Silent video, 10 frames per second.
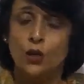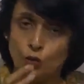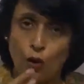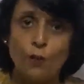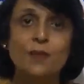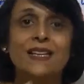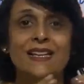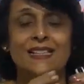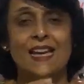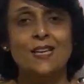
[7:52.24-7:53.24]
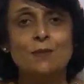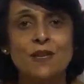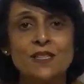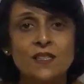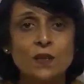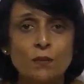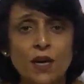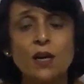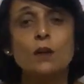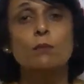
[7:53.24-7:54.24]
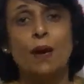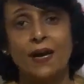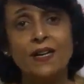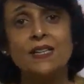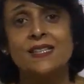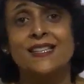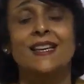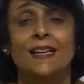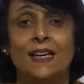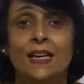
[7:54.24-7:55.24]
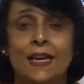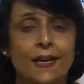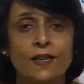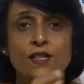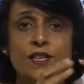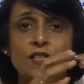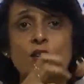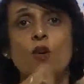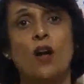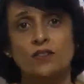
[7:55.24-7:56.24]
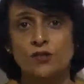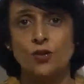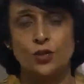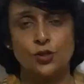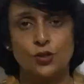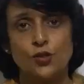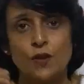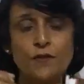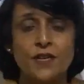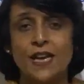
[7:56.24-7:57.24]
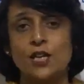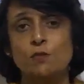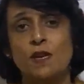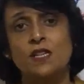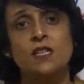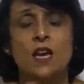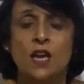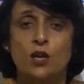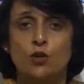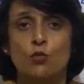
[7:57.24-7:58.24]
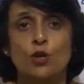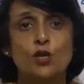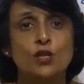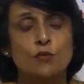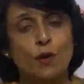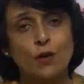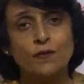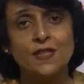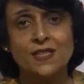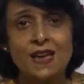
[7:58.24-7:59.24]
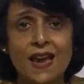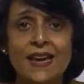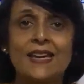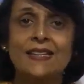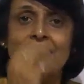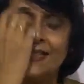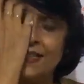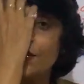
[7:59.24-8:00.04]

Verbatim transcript: Normally it takes place in the middle, but still it is just a constriction. So if it takes place towards one of the side, then